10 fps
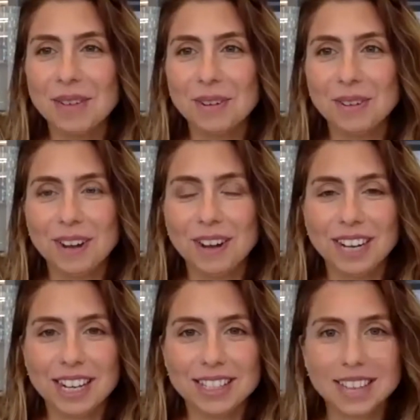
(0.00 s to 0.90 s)
We're very
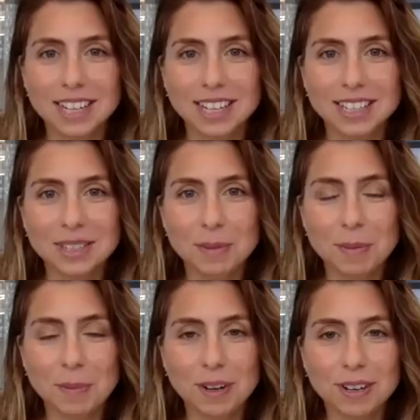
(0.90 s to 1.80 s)
excited to be
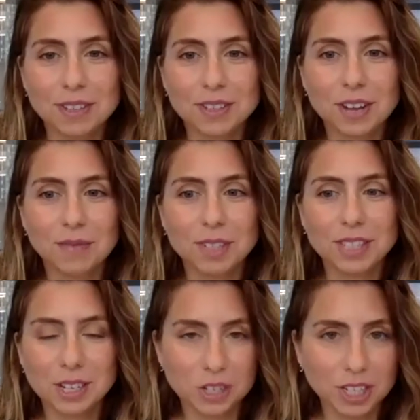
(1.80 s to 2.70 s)
part of this
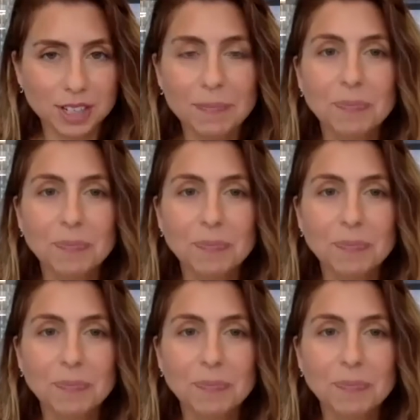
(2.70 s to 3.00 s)
conversation.